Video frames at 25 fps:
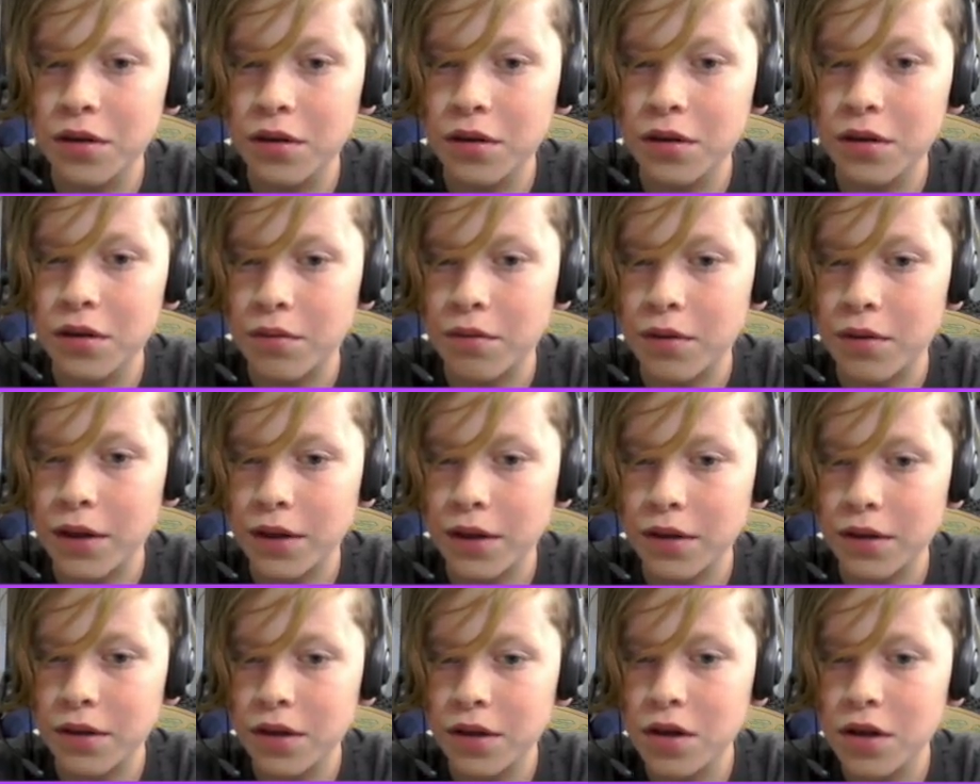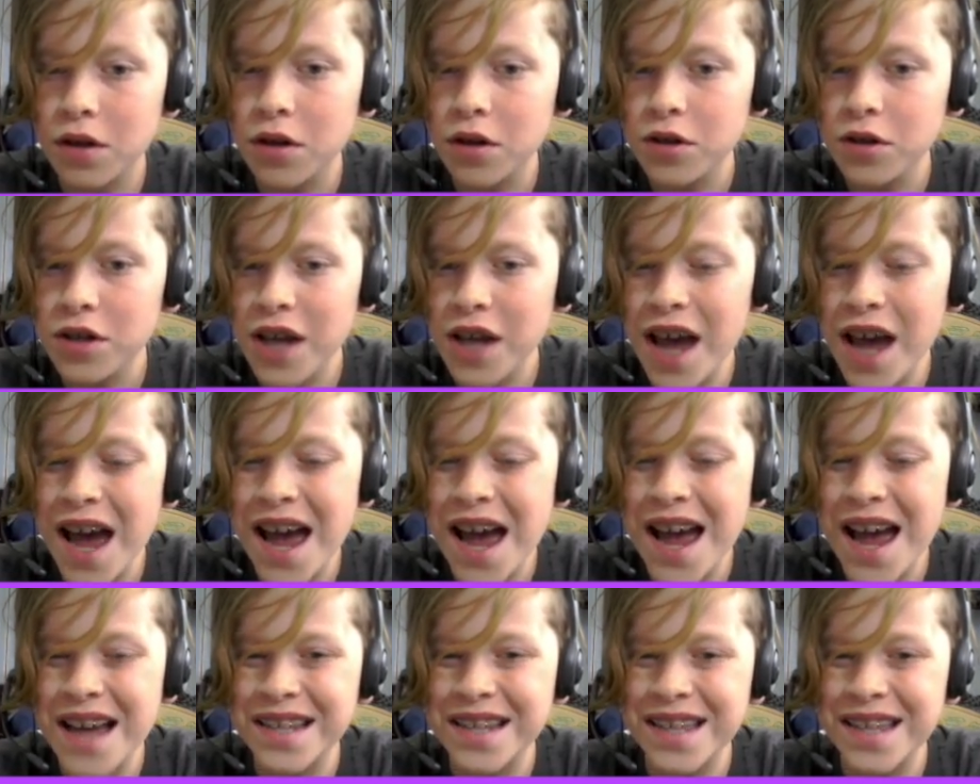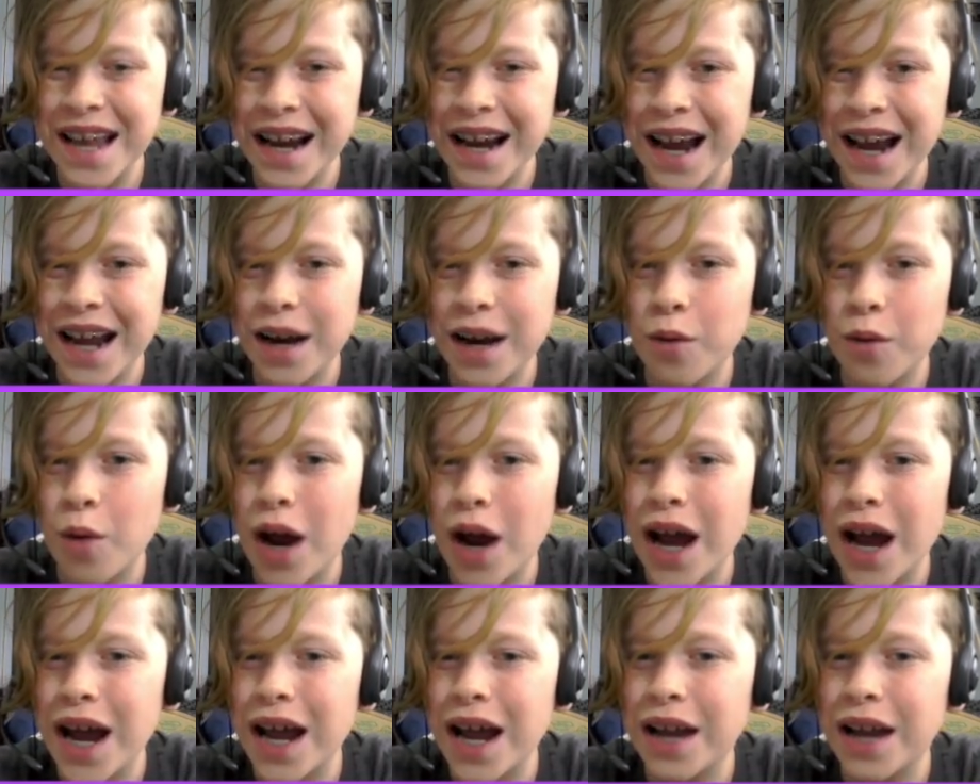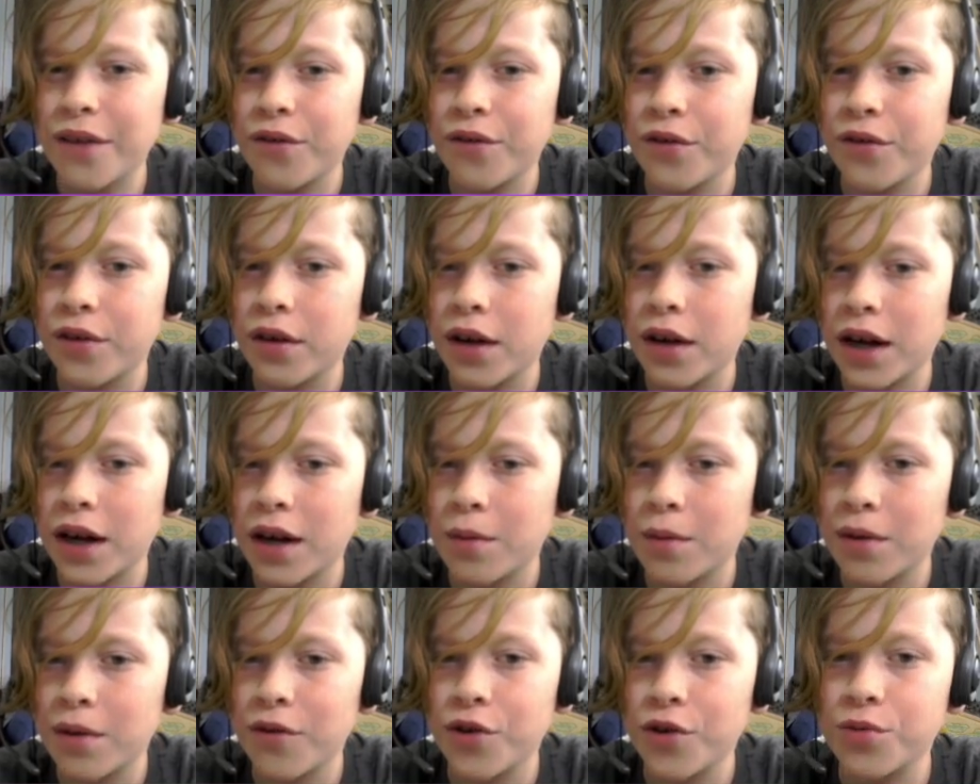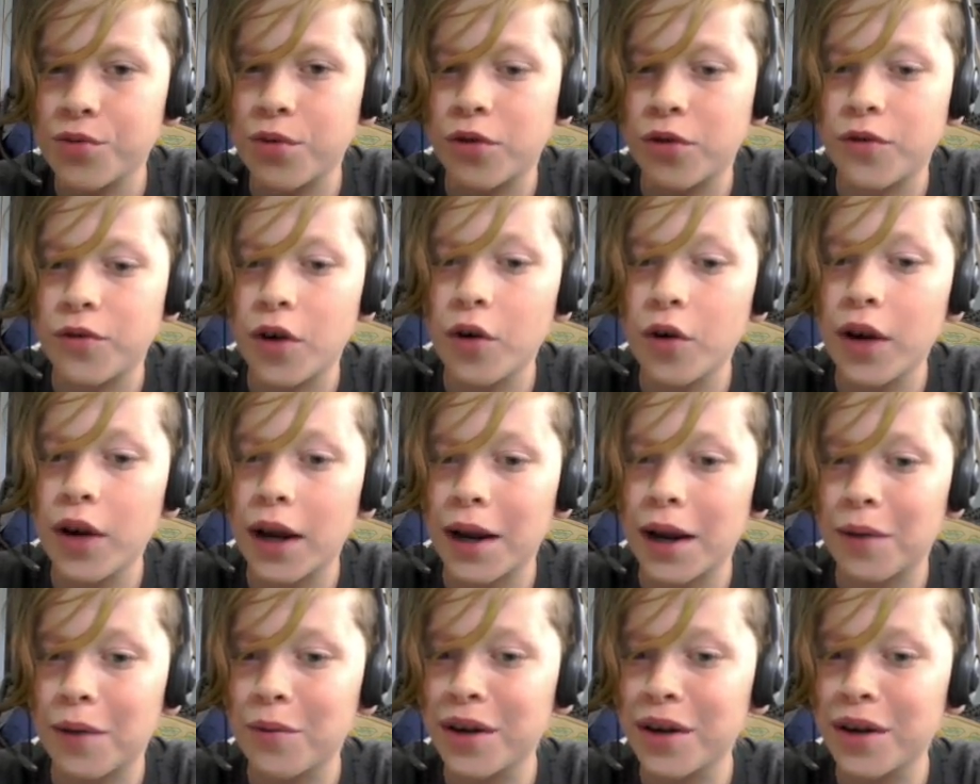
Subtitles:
Why? Yes, I got a wolf! I got my first wolf. Okay, and we